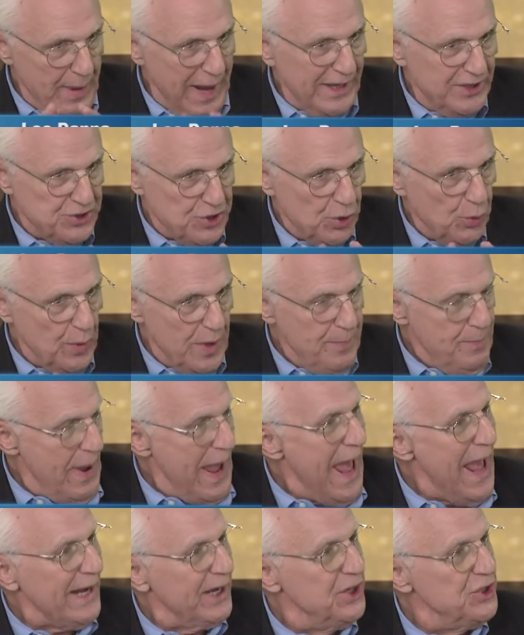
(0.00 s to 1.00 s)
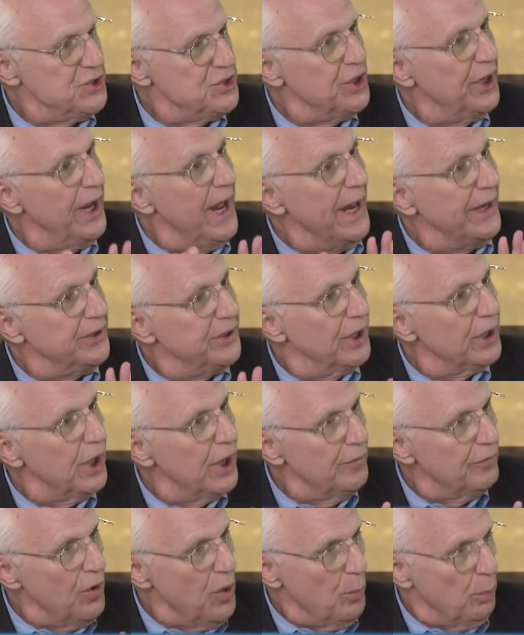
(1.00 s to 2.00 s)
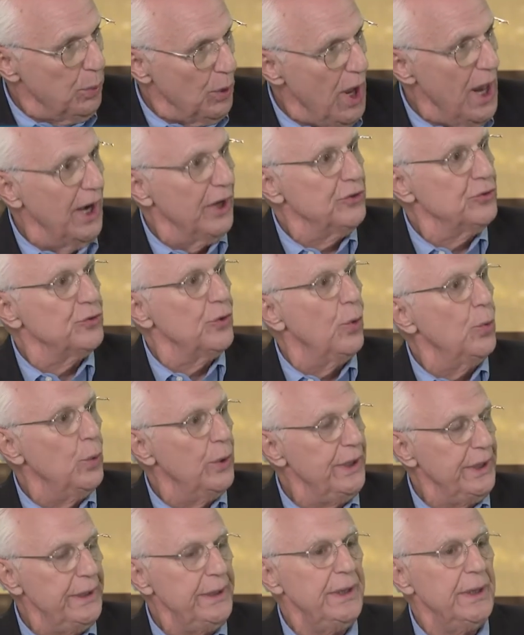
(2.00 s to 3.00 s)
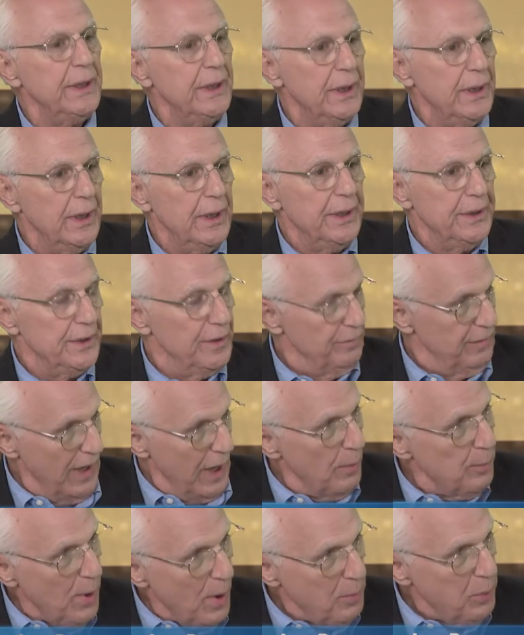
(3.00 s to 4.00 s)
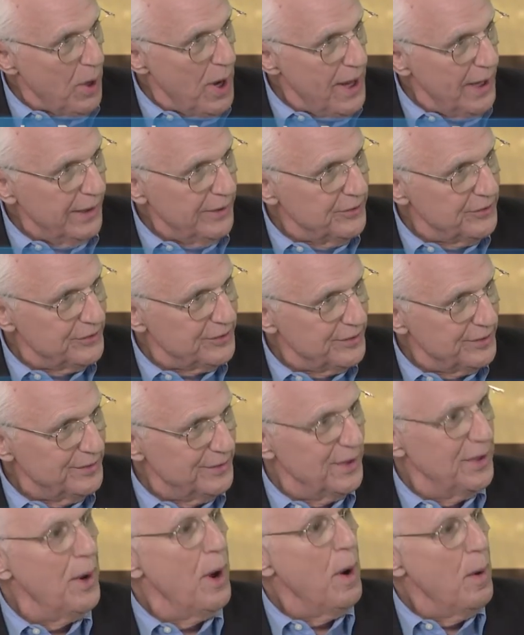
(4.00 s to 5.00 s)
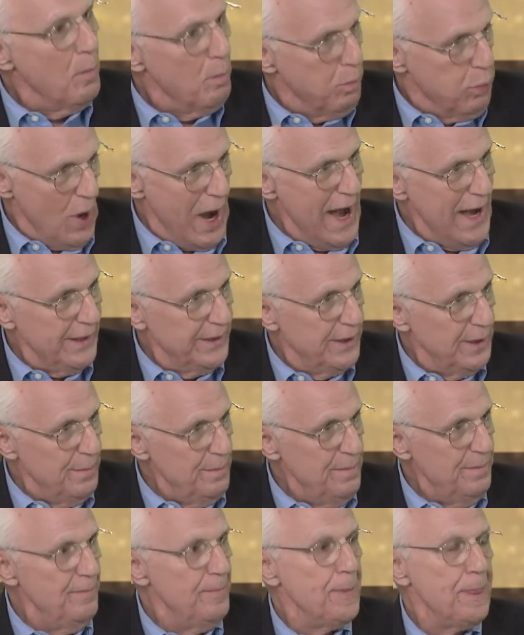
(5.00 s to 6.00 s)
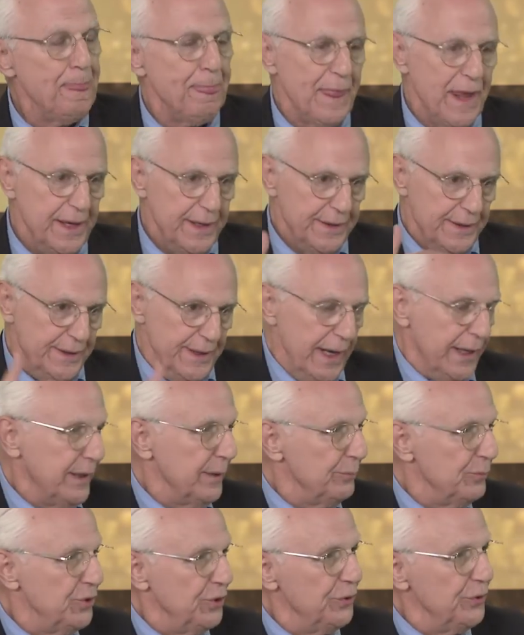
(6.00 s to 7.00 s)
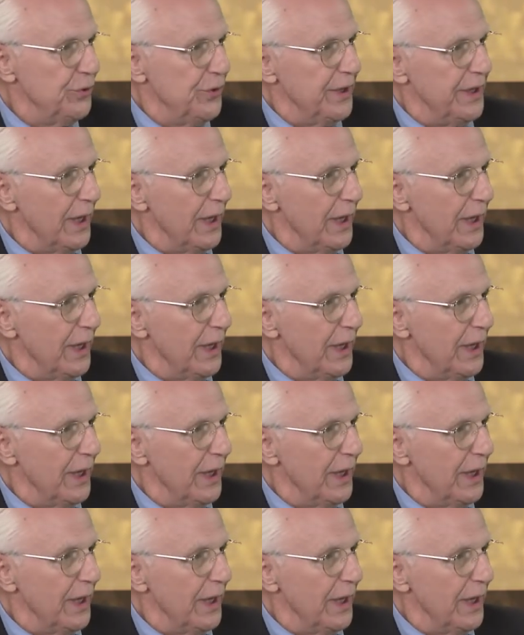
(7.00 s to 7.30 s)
make sure we package it and deliver the product. So we develop our products, brand them, take them to the